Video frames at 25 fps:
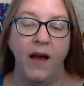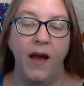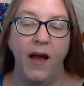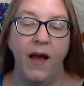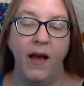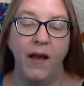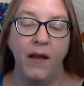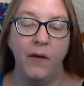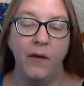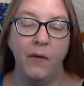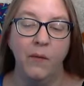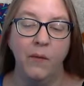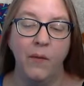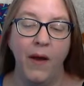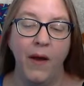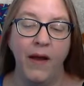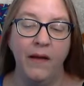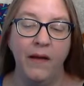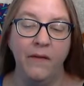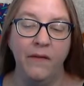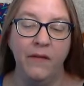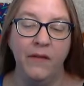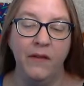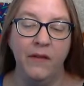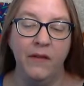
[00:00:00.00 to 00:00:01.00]
I
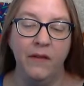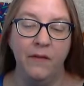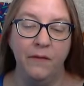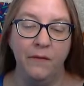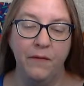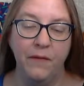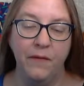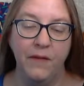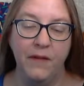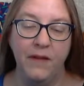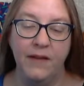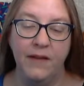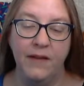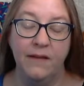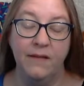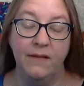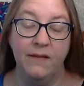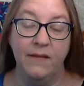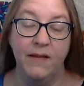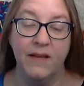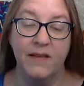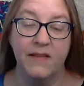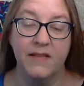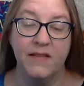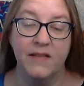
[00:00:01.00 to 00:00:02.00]
arrived at the fleet in
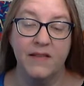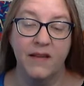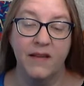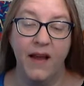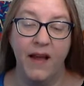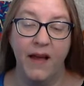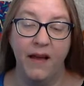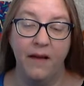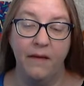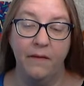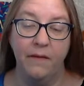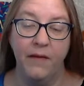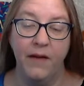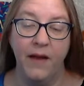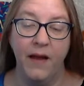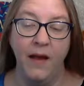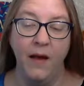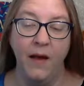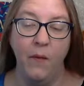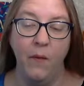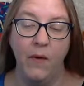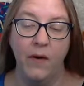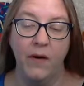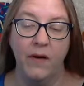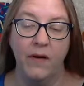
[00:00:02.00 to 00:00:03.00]
less than half an
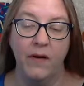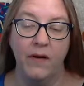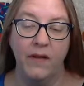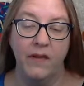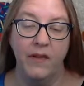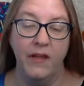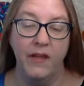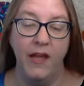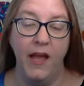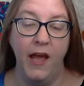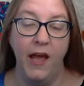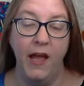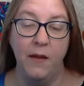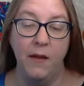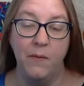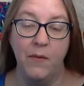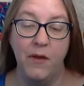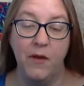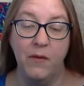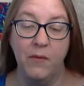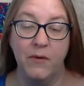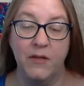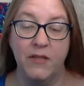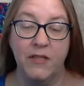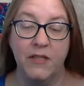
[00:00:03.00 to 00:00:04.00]
hour. The
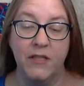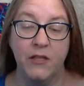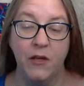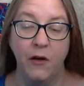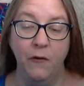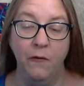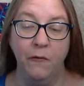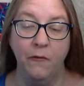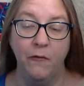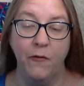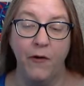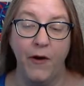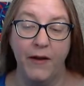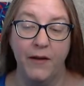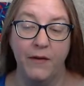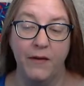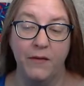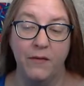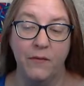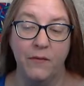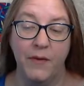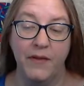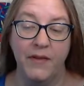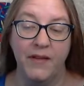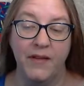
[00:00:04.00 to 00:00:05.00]
enemy was so
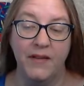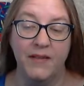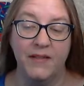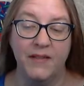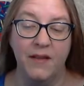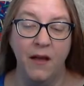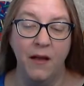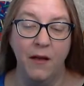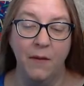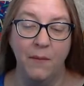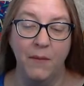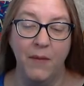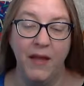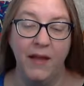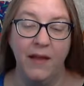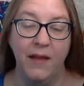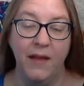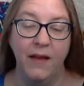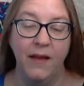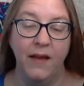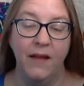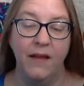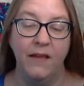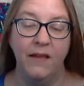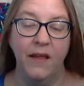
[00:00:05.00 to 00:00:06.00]
frightened when they saw me
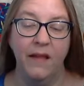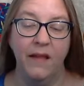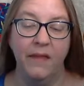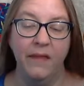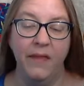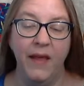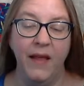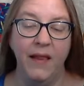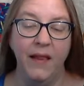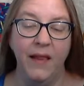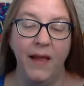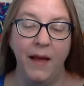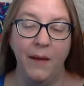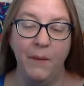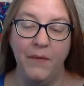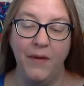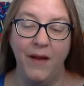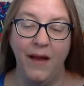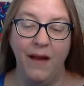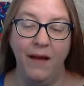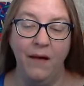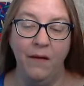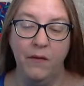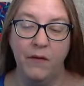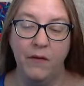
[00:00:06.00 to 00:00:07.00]
that they leapt
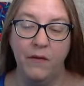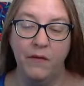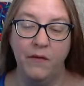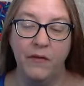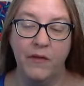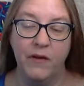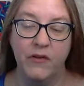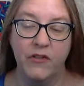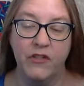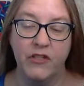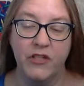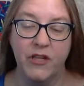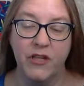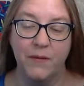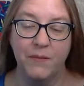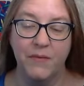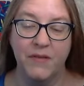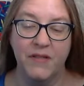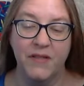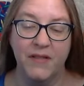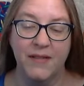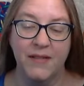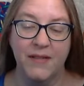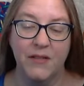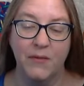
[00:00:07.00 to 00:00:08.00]
out of their ships and